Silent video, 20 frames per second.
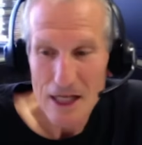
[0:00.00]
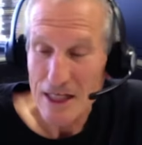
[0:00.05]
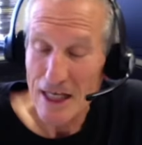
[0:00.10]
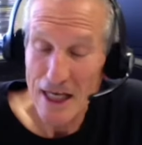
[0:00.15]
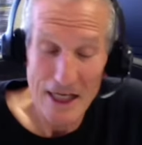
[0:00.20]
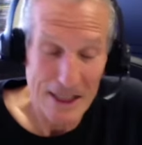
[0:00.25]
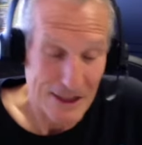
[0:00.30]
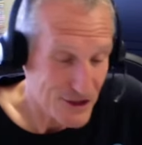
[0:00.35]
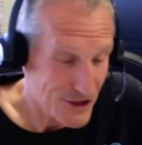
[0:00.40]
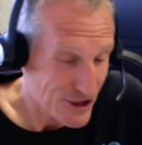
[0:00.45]

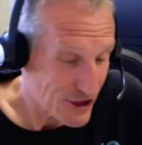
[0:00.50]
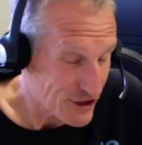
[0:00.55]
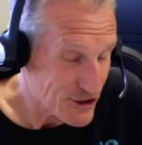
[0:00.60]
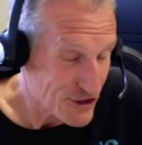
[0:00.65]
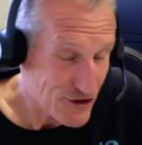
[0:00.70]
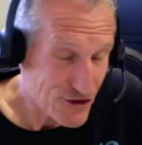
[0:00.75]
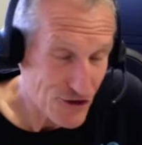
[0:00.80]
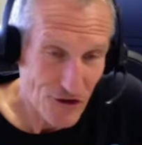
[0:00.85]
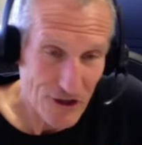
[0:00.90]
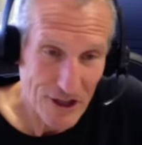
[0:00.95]
Yes, you
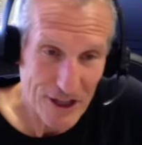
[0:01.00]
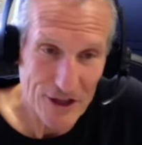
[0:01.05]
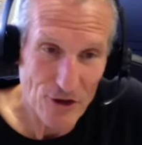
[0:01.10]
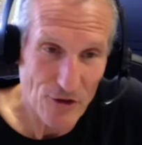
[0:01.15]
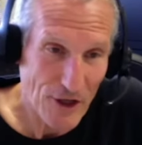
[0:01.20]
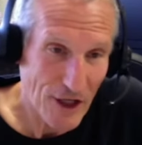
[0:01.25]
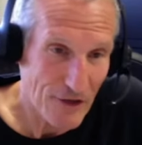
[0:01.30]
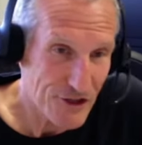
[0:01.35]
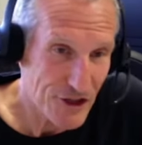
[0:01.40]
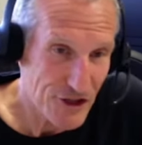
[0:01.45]
certainly
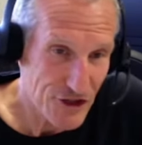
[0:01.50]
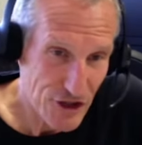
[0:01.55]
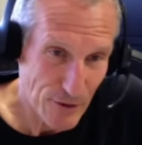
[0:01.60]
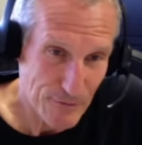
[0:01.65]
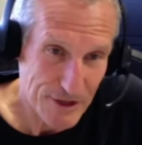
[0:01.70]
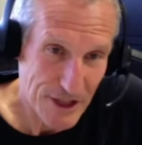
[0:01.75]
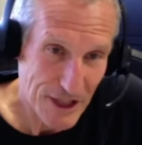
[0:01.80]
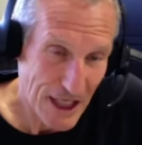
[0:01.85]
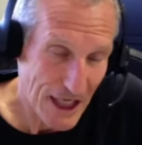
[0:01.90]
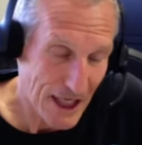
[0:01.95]
don't have to
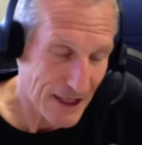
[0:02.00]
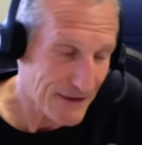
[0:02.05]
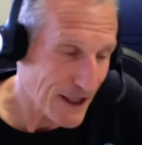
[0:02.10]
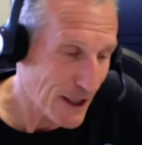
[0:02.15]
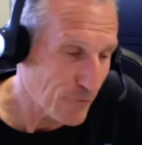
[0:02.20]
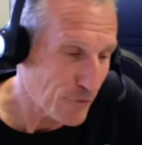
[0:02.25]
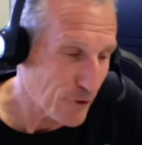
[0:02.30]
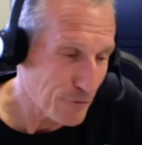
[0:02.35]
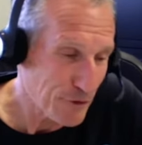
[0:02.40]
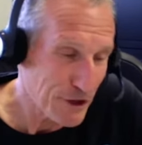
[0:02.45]
jump to that.
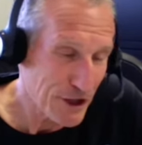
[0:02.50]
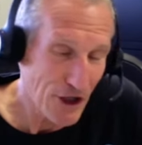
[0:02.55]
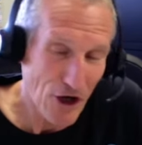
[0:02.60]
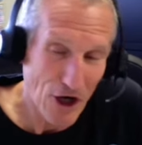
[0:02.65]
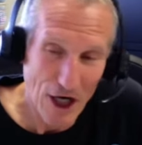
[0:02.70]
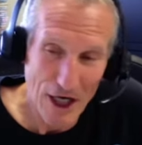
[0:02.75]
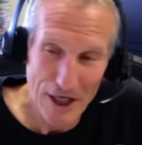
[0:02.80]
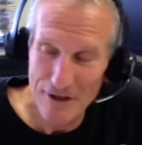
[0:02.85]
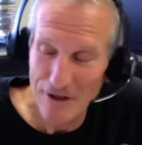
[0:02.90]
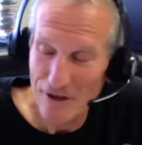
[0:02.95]
That would be
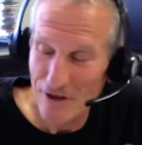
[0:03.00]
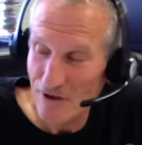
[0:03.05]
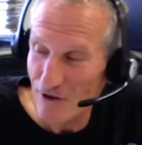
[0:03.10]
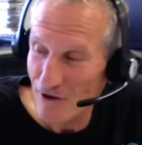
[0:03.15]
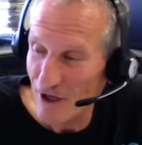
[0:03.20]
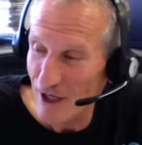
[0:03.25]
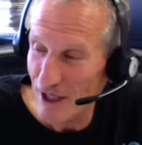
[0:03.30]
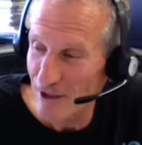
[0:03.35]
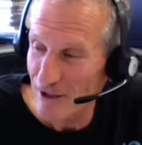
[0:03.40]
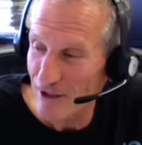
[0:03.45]
on
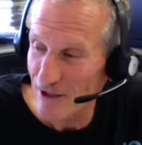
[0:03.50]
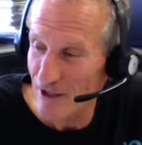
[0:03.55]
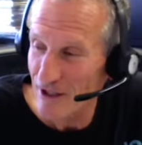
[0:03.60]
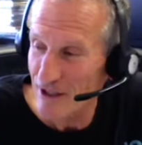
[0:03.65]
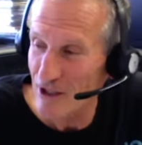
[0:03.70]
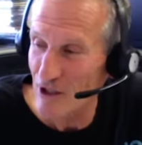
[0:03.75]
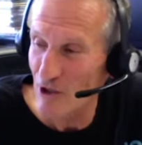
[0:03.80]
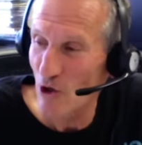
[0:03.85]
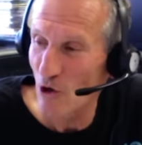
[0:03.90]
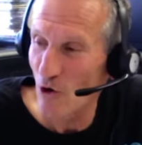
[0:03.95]

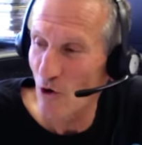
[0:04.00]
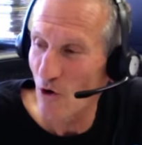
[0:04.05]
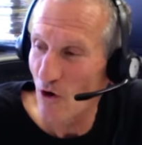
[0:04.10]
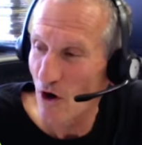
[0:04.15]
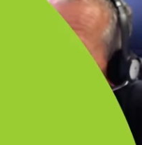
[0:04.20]
you know,